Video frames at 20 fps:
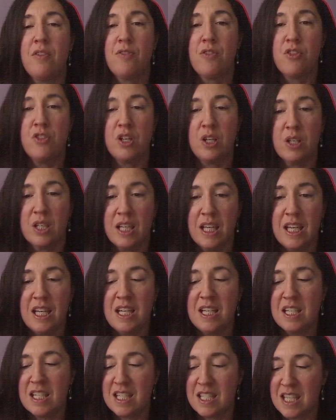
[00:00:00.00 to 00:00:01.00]
For the
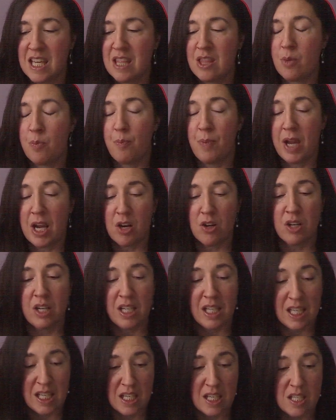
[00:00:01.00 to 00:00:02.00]
kid to see the parent
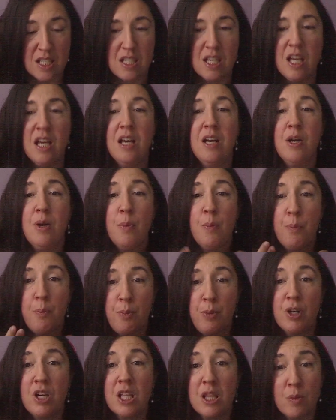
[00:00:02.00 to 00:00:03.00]
is
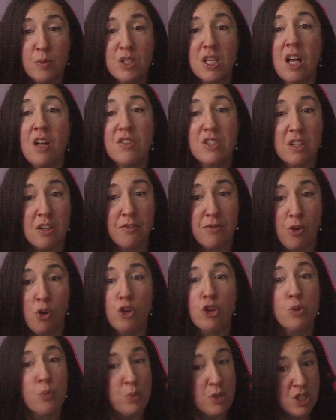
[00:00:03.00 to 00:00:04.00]
putting themselves in a
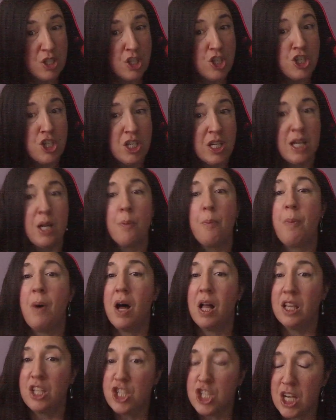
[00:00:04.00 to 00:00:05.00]
vulnerable position and
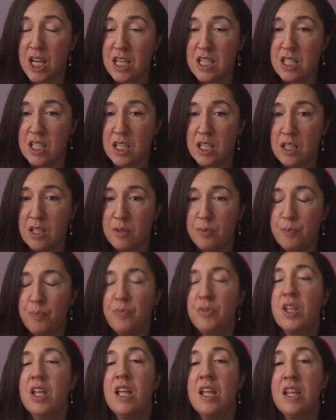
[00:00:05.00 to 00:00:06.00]
apologizing,
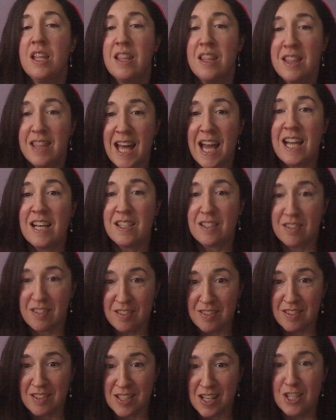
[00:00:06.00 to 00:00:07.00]
that
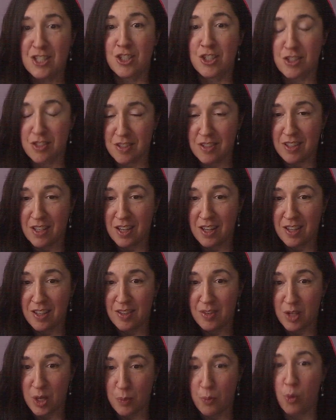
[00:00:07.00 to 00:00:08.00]
sends an
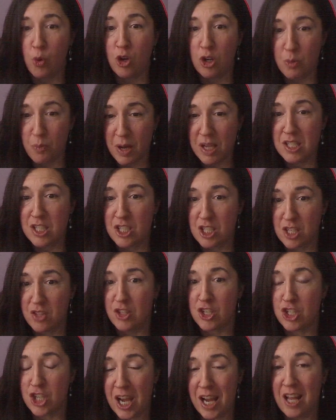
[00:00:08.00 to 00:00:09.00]
important message to the
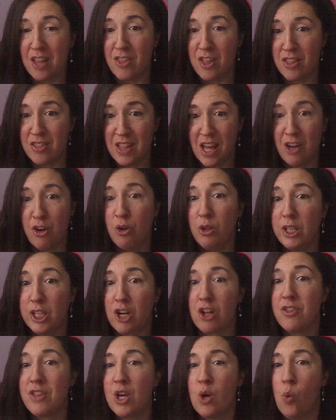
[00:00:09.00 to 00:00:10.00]
child that not only
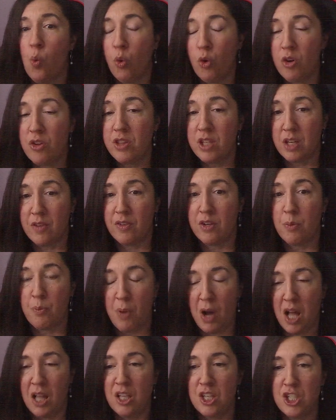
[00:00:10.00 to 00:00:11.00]
are they worthy of an
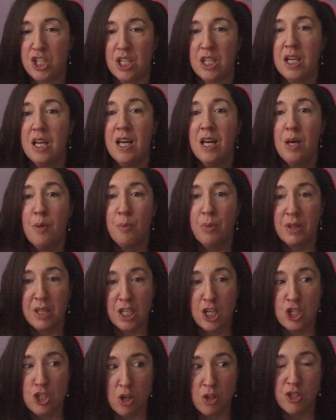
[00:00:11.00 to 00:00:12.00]
apology, but that
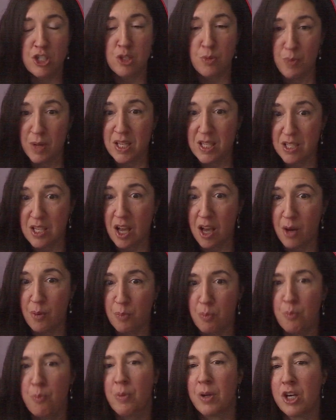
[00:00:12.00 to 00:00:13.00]
adults mess
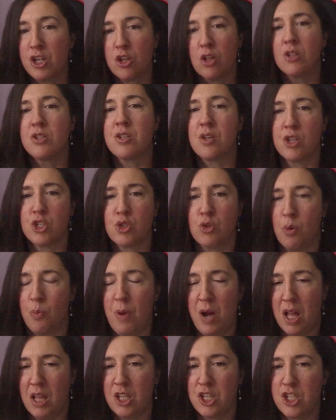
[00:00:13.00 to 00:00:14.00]
up, but adults also
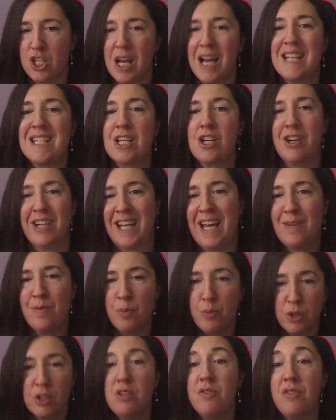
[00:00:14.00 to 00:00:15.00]
apologize and are
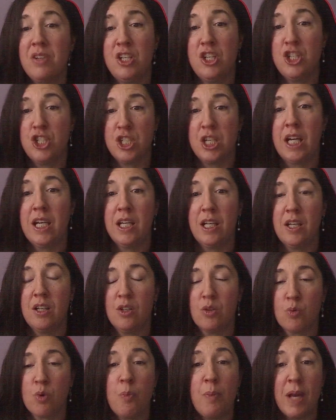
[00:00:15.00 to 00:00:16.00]
capable of initiating
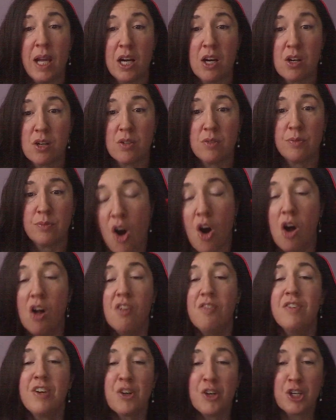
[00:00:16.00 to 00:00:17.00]
repair. All
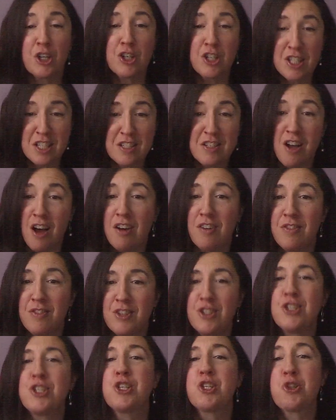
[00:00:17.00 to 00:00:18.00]
very good stuff
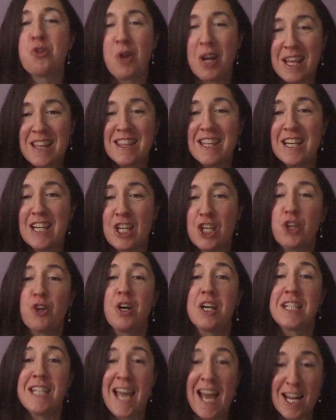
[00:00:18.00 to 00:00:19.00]
to strengthen your
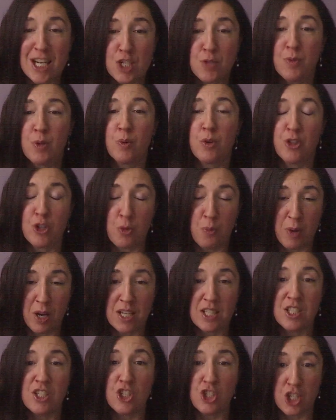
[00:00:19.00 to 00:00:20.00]
attachment with your
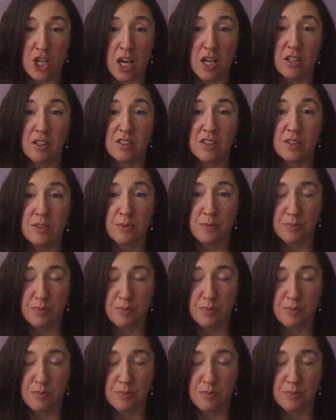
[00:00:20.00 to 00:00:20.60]
Pisces child.